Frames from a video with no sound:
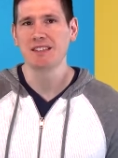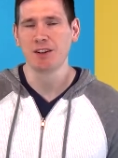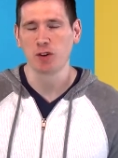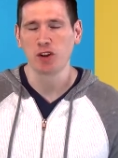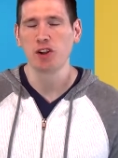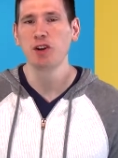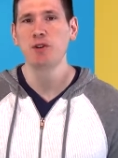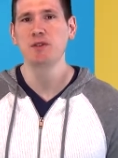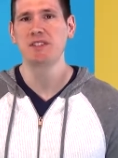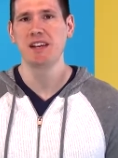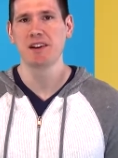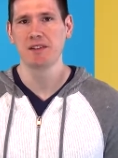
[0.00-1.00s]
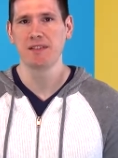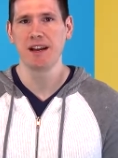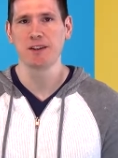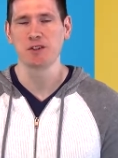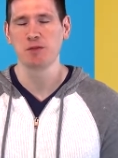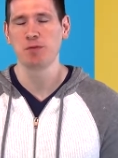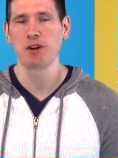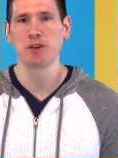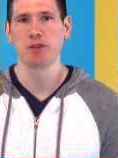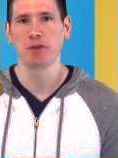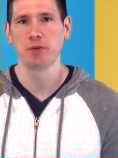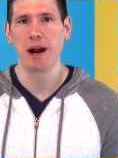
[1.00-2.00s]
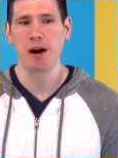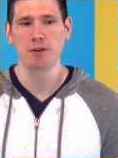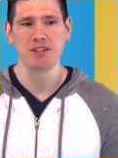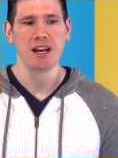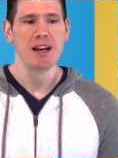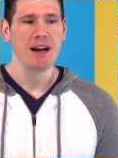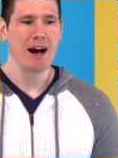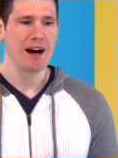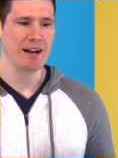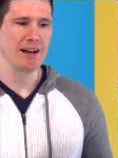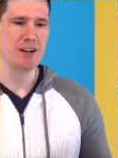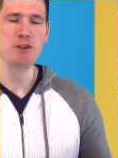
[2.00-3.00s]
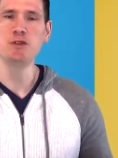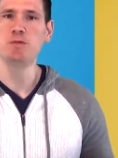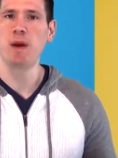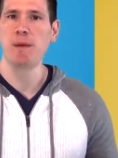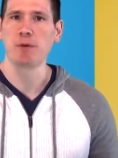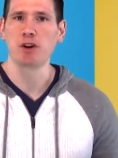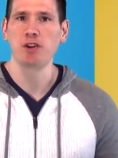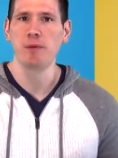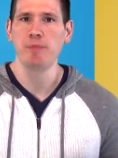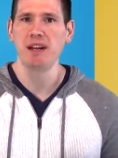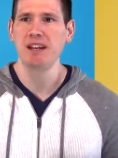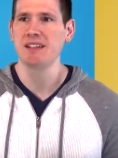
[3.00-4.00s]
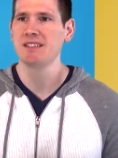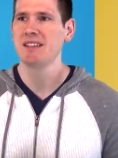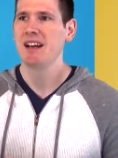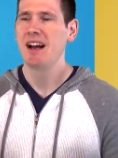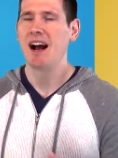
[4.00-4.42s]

little clues here and there sprinkled throughout on newspaper clippings,